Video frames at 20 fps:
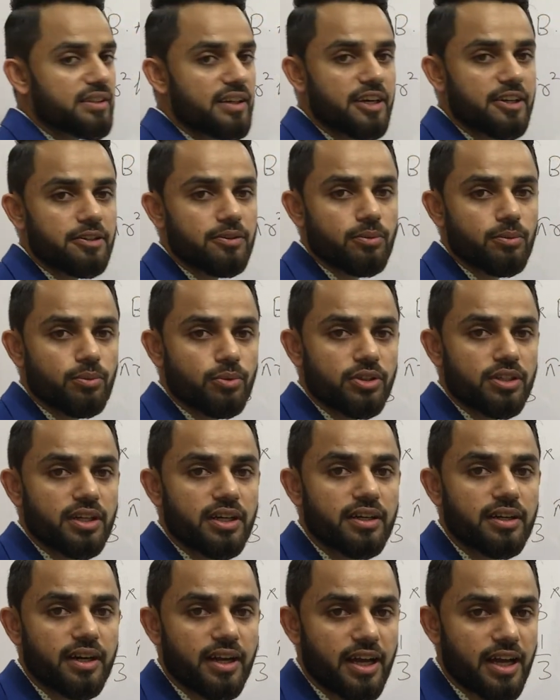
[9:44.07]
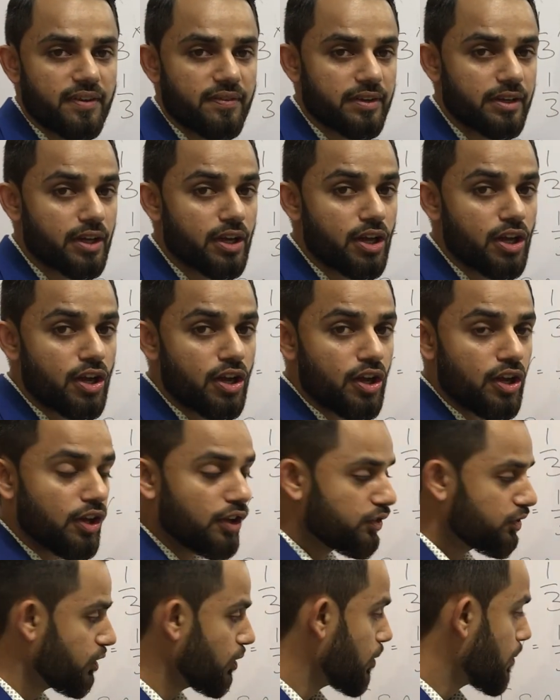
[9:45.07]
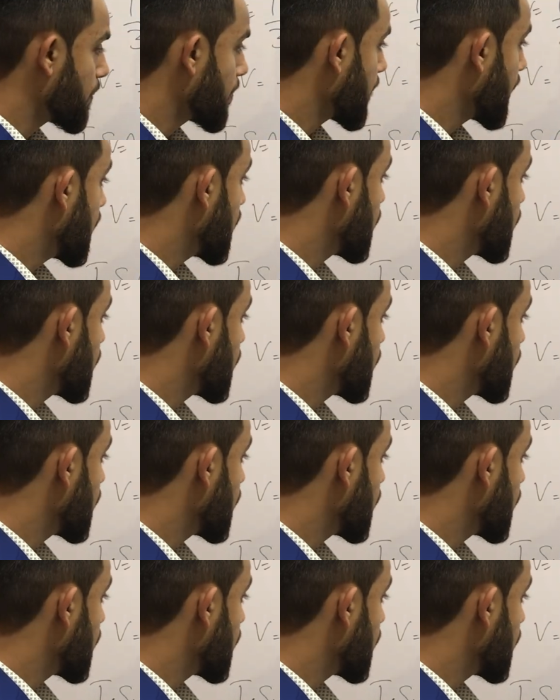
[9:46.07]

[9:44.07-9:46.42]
that we are having. So